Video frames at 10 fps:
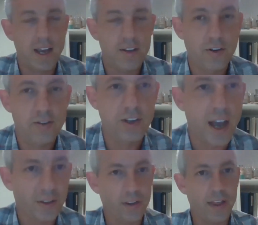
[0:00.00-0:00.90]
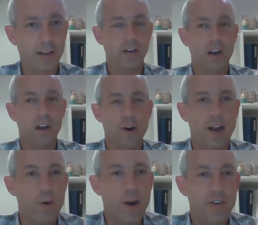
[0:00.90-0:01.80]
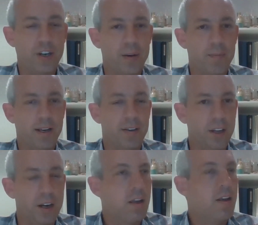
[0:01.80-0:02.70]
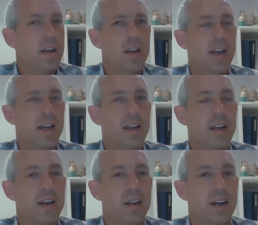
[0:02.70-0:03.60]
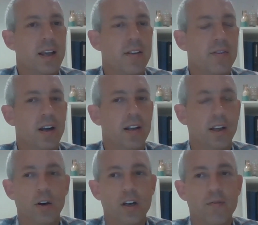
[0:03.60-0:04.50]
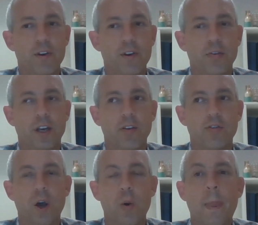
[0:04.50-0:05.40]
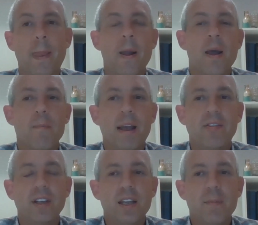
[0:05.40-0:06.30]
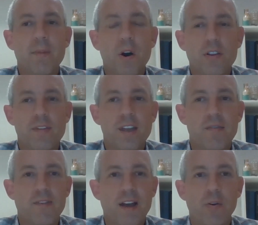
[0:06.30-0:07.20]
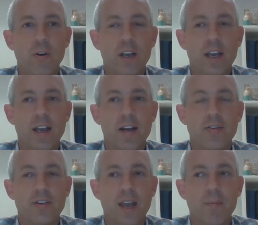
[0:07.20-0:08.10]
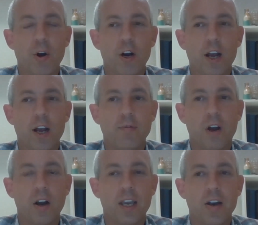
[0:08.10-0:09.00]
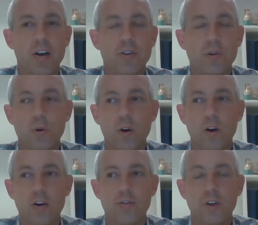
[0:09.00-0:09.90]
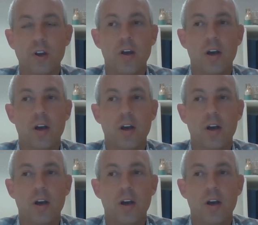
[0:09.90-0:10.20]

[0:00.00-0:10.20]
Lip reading: the answer is yes. And that's a great question because it gets a little confusing. So basically both of the federal and state programs are geared towards